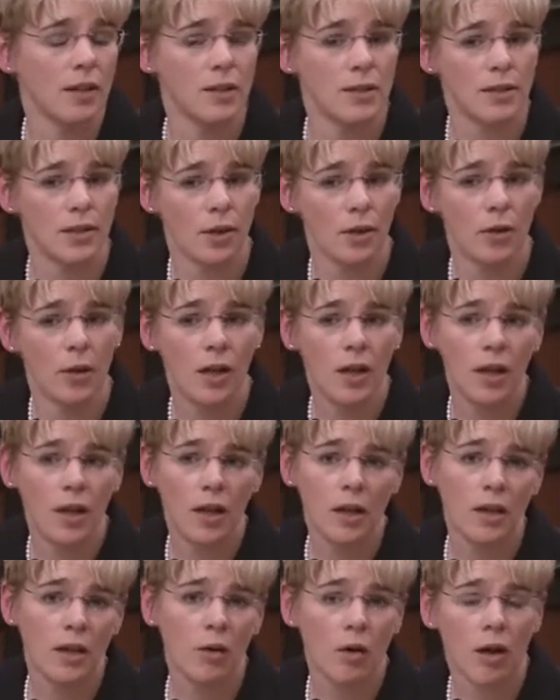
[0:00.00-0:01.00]
And so,
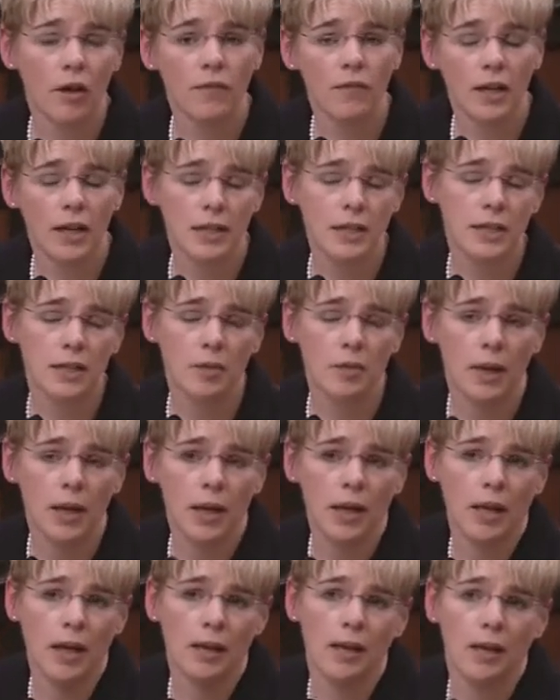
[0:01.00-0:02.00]
you know, our vacancy
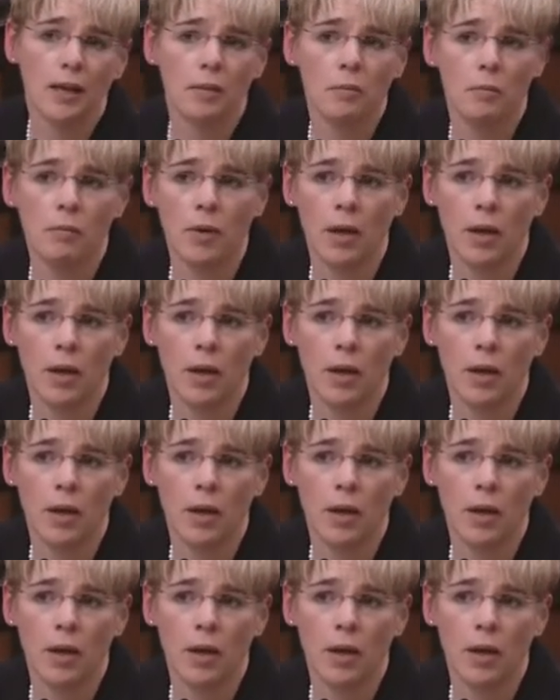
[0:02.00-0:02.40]
rate, I think,